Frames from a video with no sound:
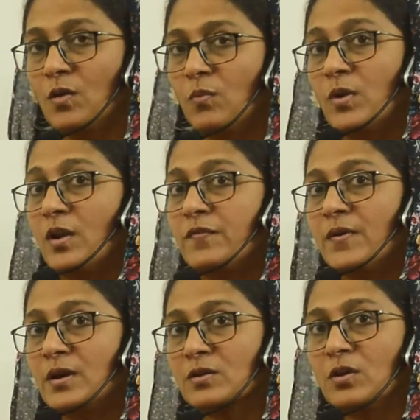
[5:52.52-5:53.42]
One of
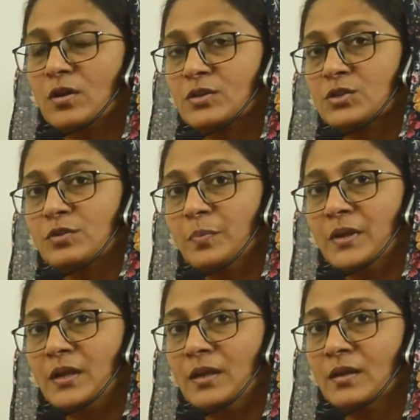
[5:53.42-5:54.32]
our chords should
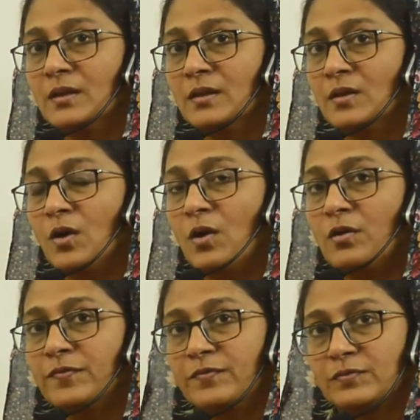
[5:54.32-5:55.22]
be
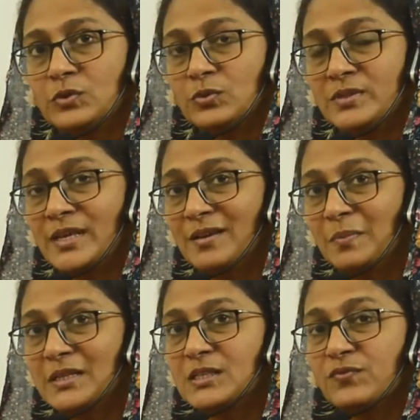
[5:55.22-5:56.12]
of 2
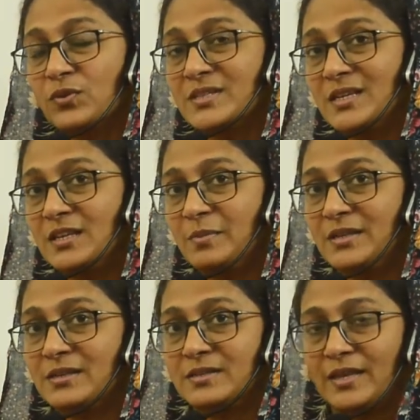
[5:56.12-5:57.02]
segments 4
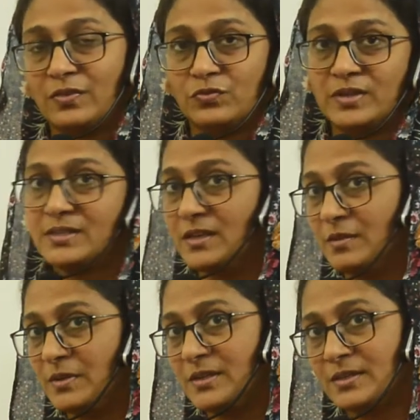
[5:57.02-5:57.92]
centimeters and 3
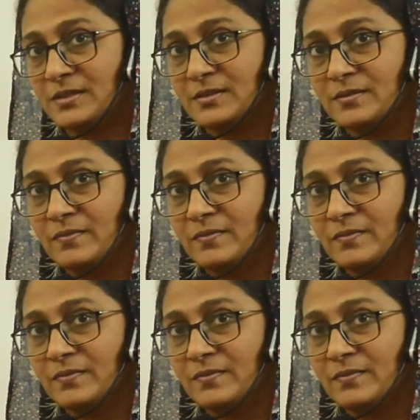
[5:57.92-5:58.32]
centimeters.